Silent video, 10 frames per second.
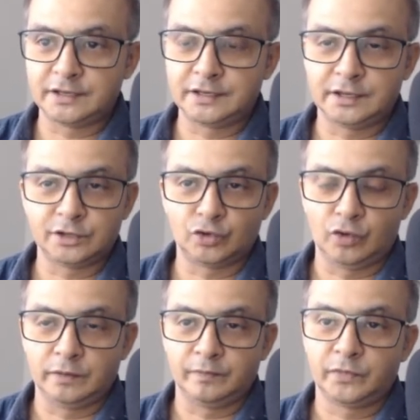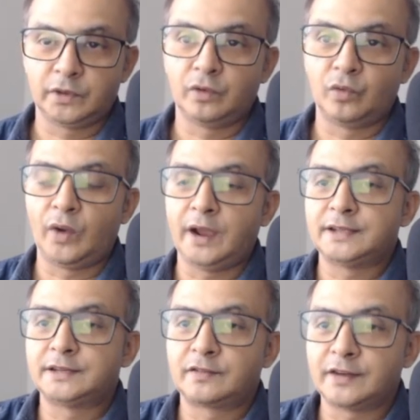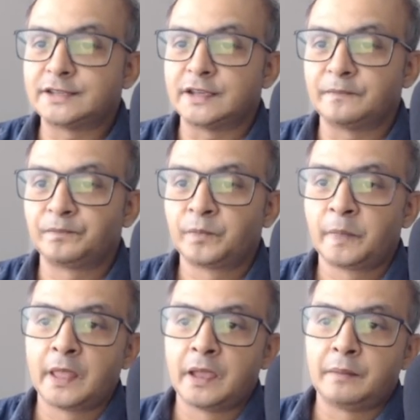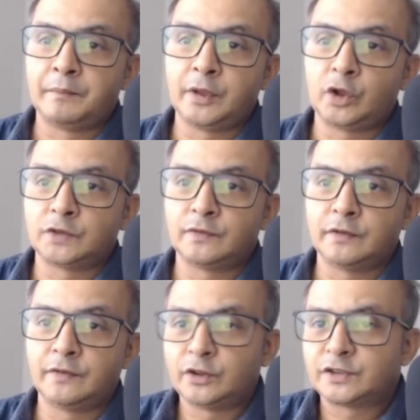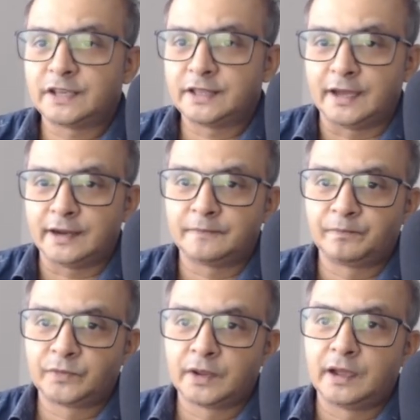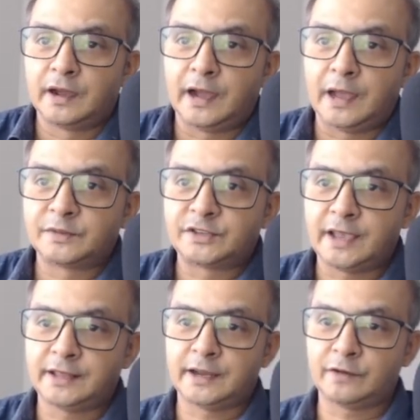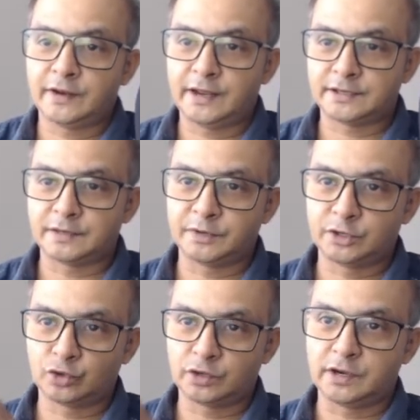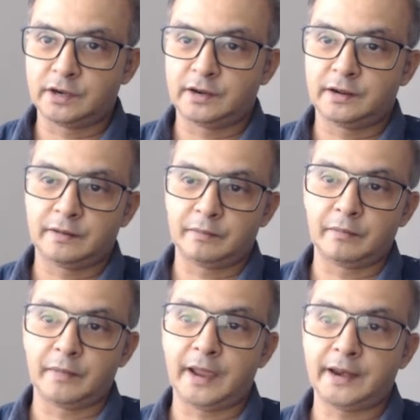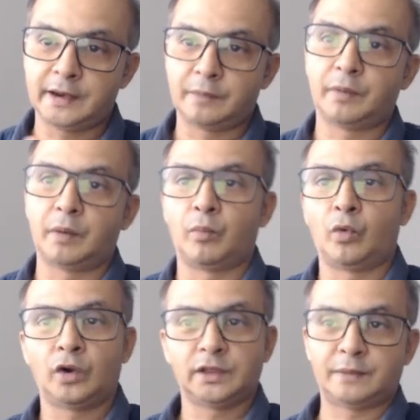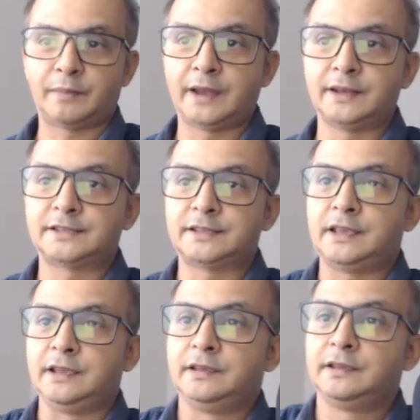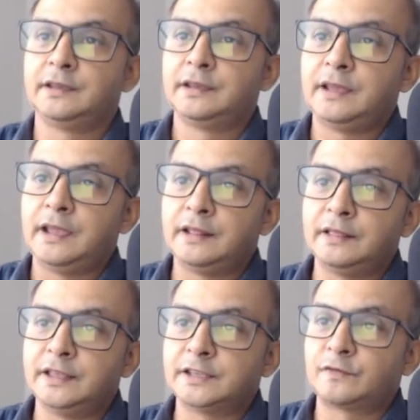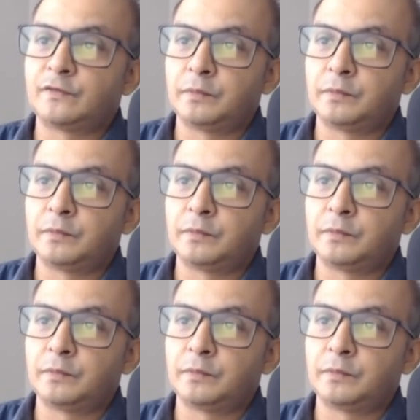and so on. Why it is decreasing? Because when you see that, I'm saying that when I substitute any number more than minus e in this